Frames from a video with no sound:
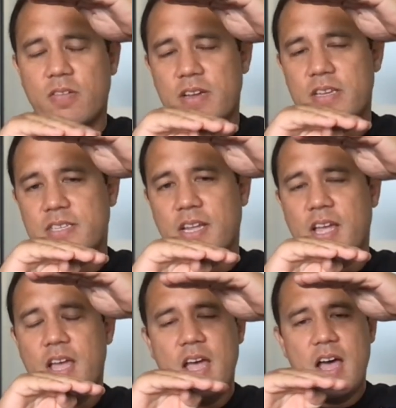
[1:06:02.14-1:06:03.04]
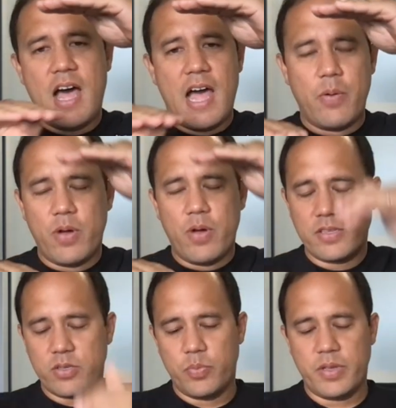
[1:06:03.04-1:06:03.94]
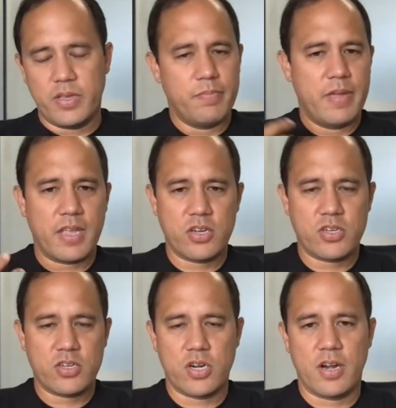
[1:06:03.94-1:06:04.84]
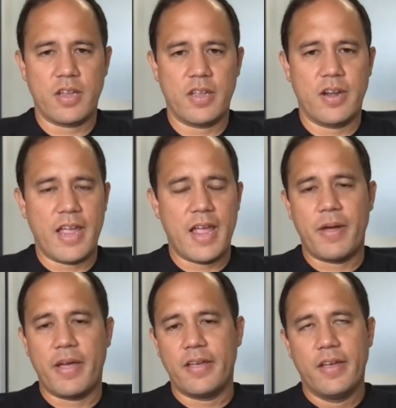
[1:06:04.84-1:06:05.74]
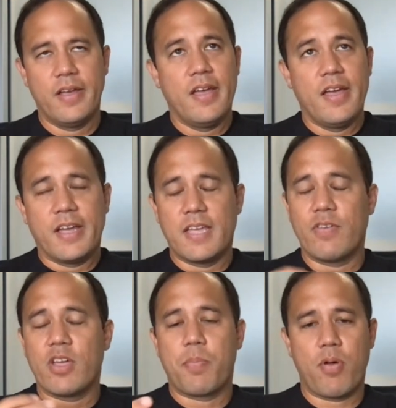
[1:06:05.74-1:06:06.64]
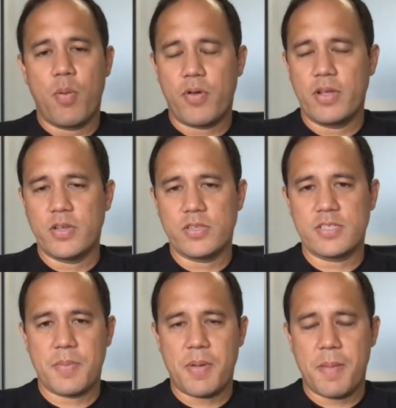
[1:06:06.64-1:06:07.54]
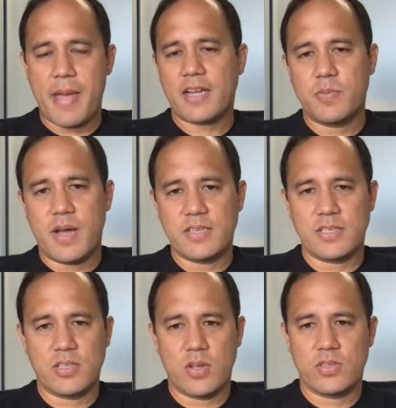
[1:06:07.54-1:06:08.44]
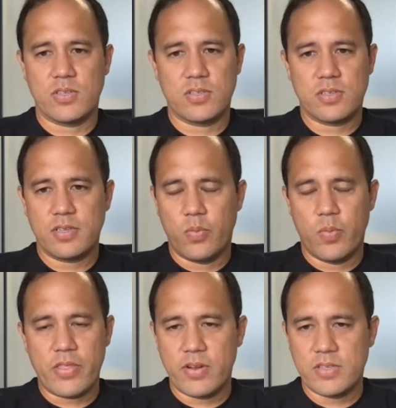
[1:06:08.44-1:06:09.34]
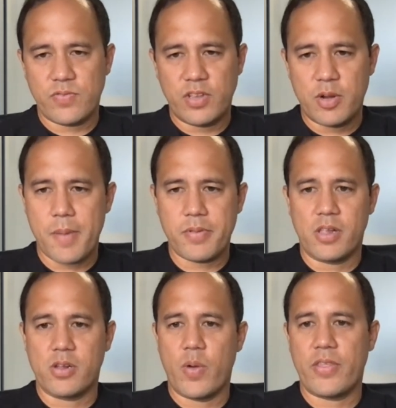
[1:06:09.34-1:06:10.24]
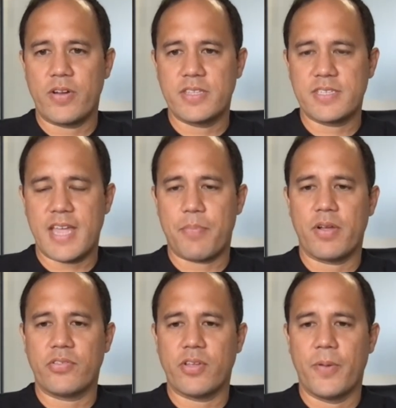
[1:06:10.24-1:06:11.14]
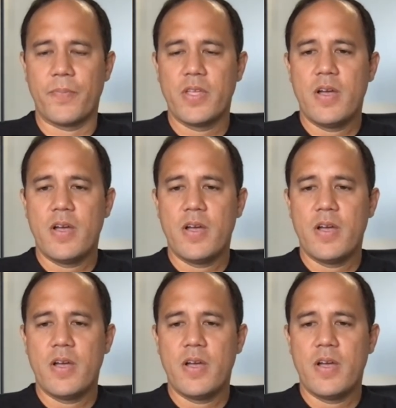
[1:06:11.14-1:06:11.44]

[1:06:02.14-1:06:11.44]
increasing, I want to be making sure, you know, am I giving appropriate doses? Am I maximizing doses? You know, whether it's phenobarbital or whether it's Keppra. So